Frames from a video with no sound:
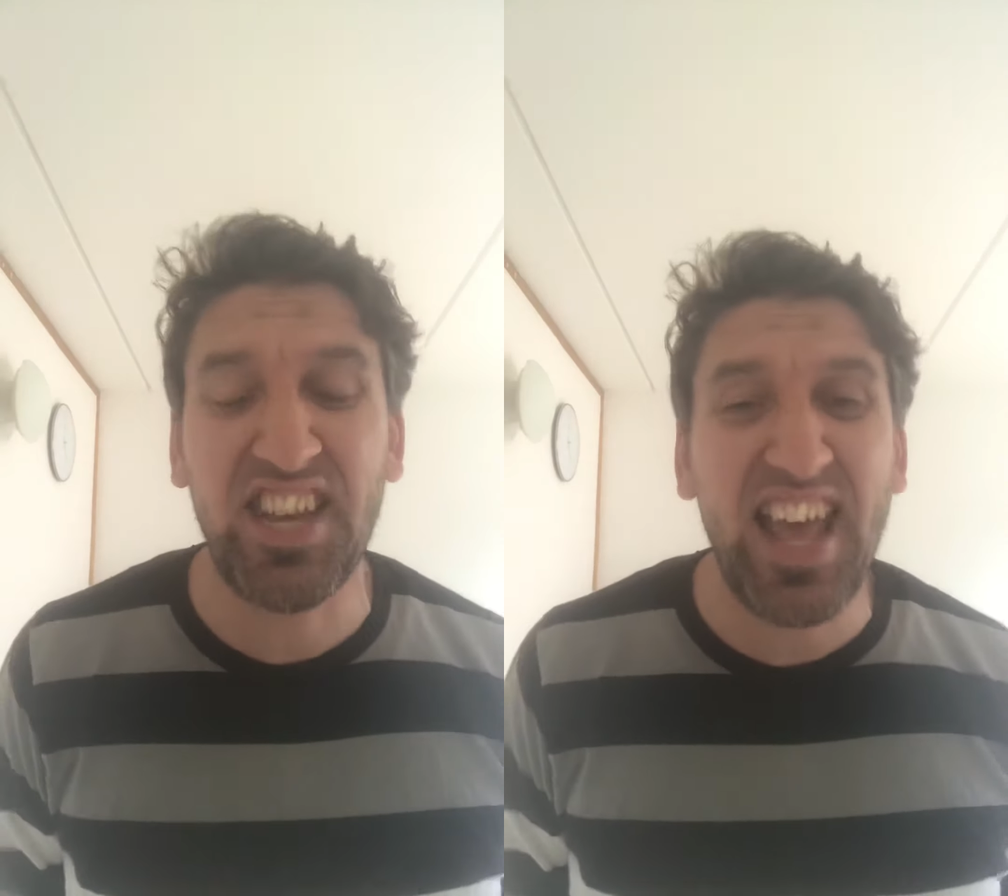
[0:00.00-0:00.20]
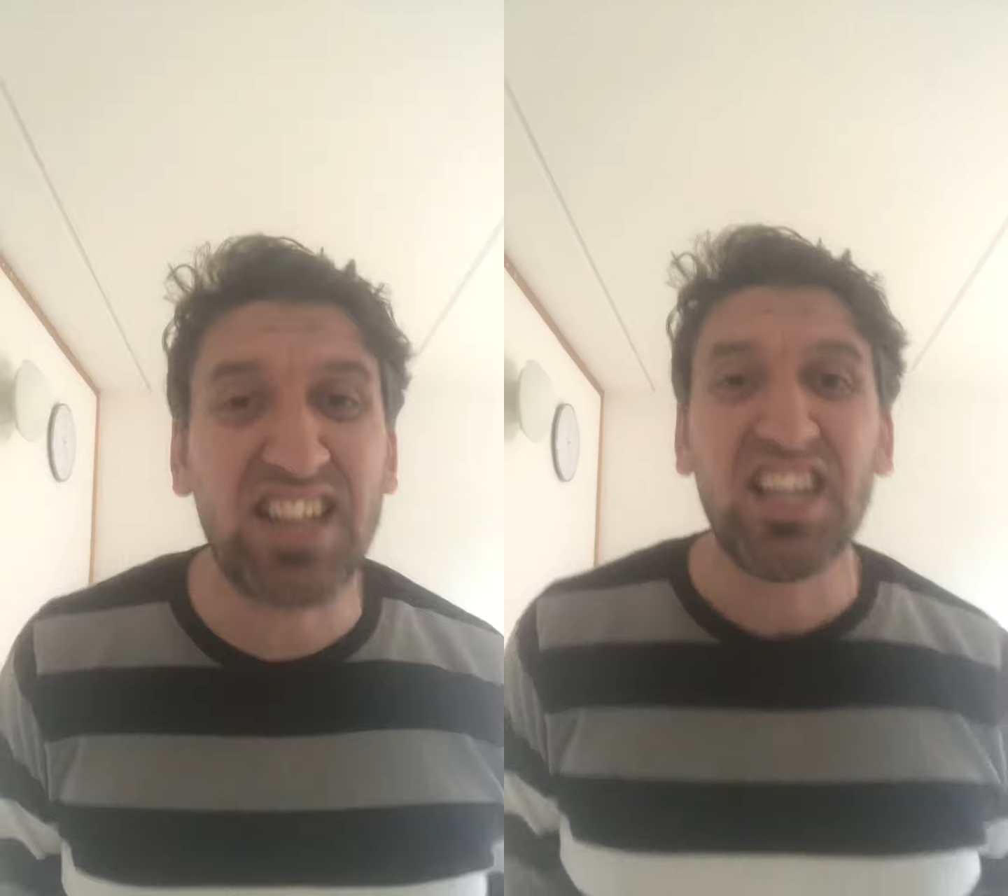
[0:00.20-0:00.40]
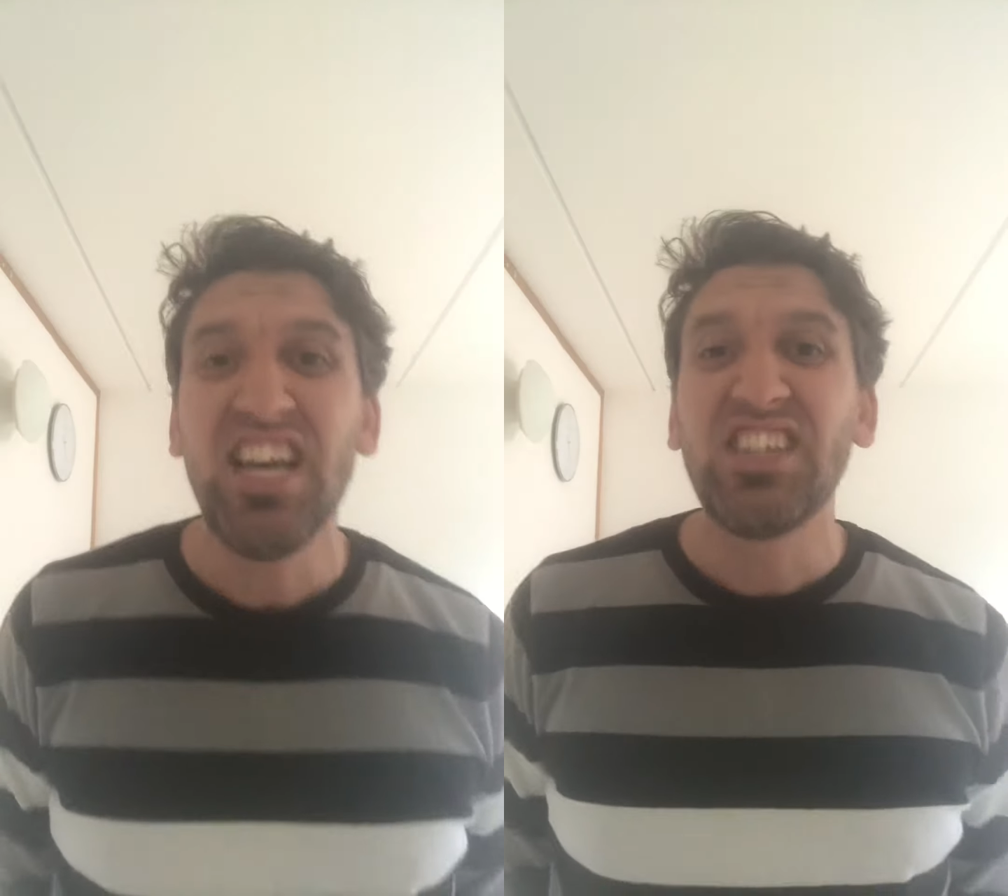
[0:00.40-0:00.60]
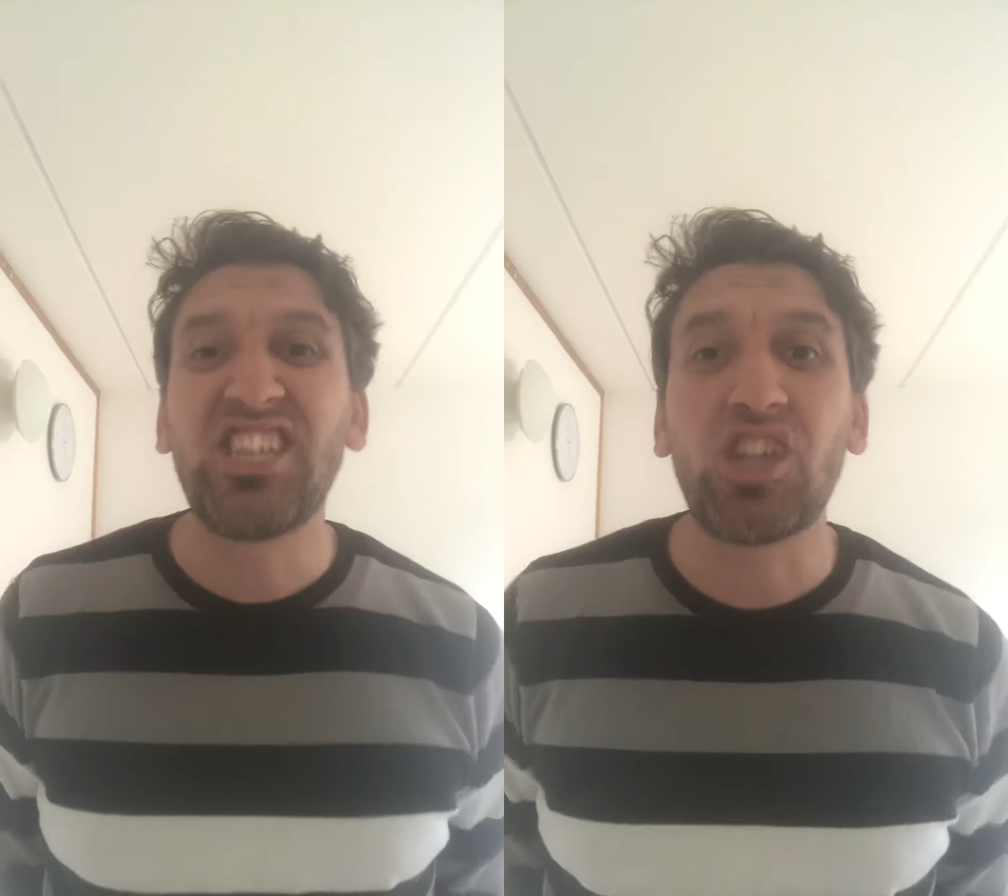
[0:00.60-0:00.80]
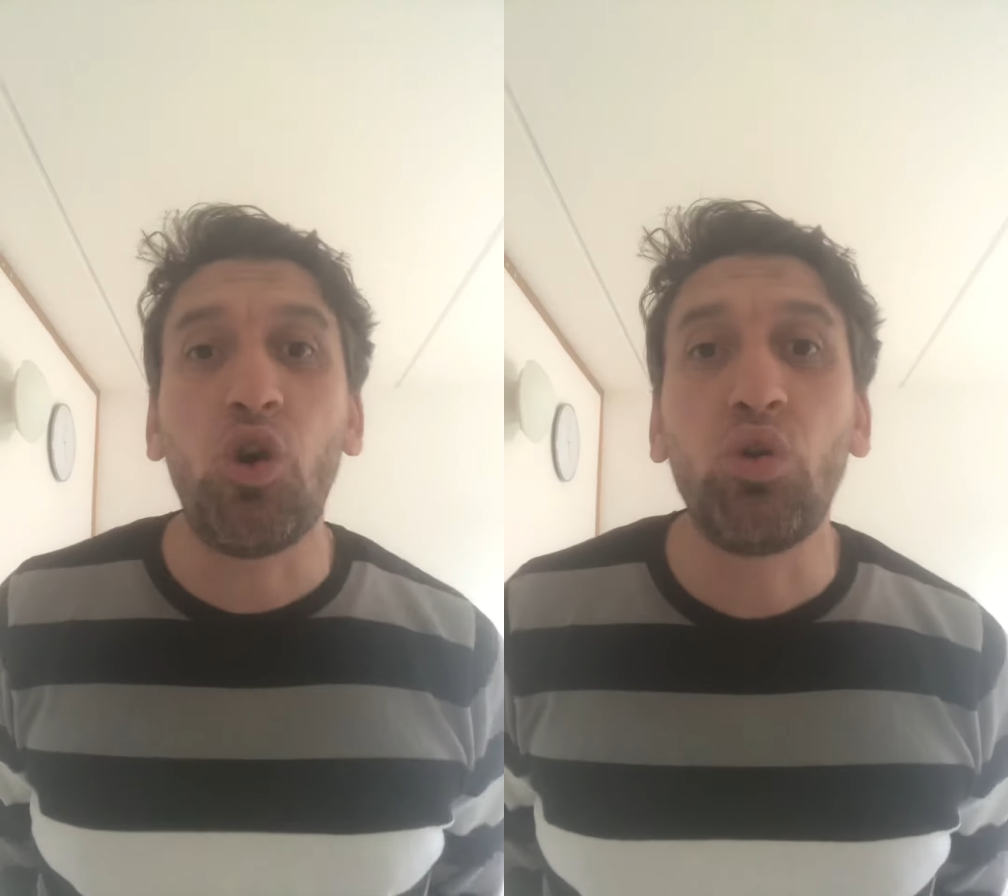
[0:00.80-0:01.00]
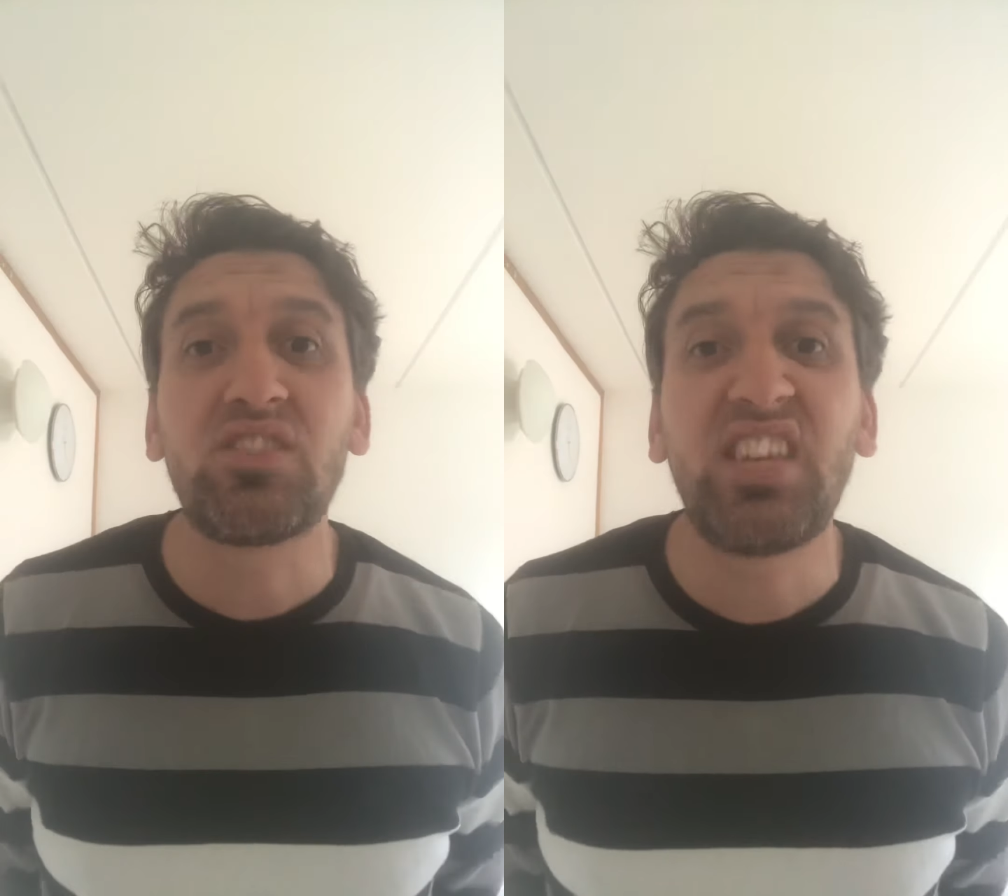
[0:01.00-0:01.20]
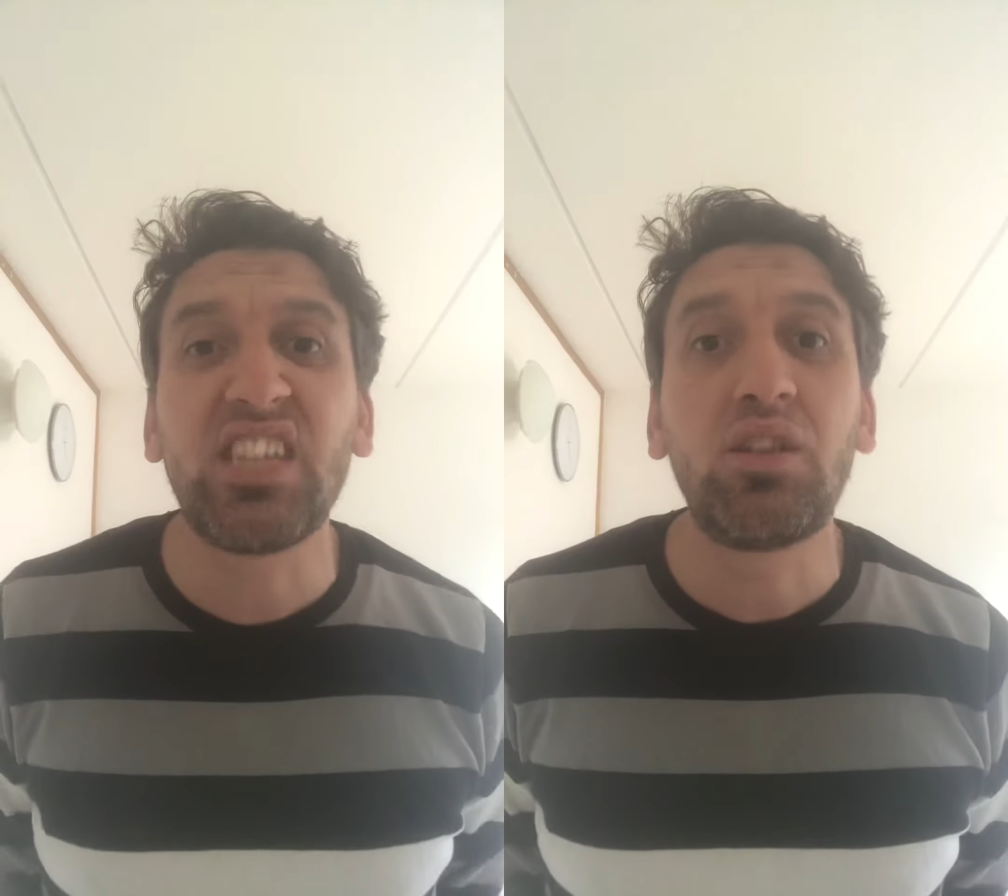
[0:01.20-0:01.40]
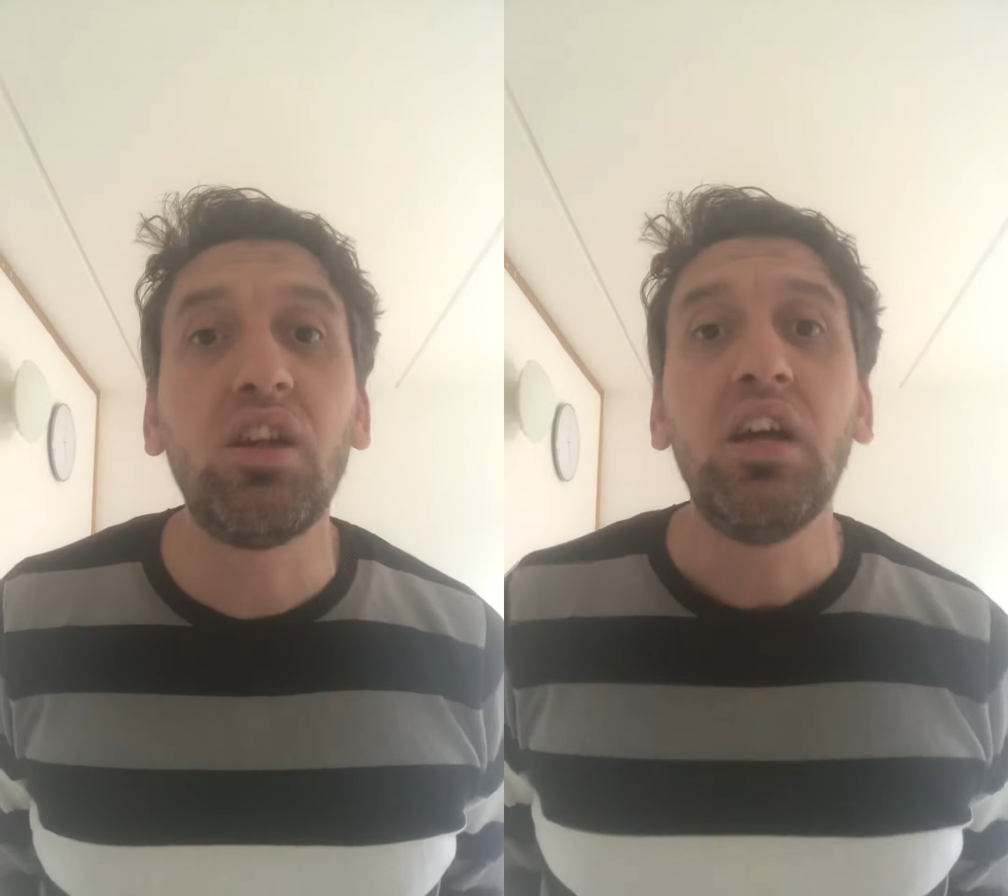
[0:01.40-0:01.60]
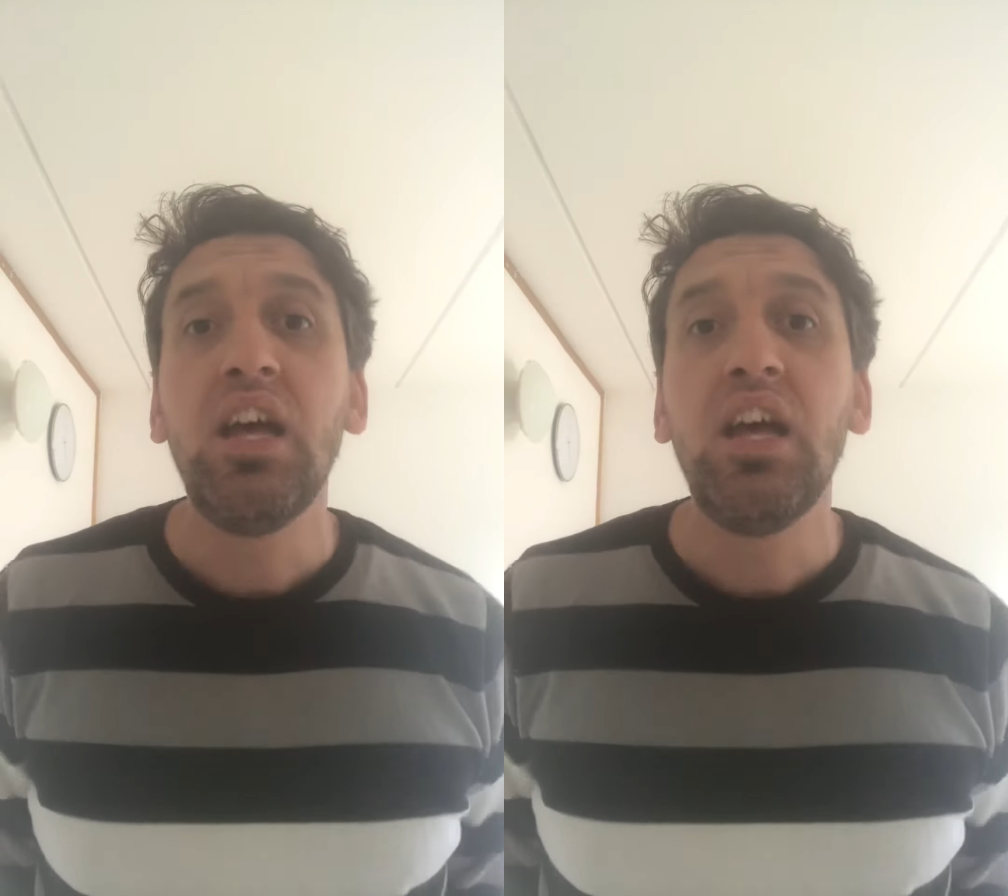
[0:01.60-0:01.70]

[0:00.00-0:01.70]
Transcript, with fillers: net. Did, all, did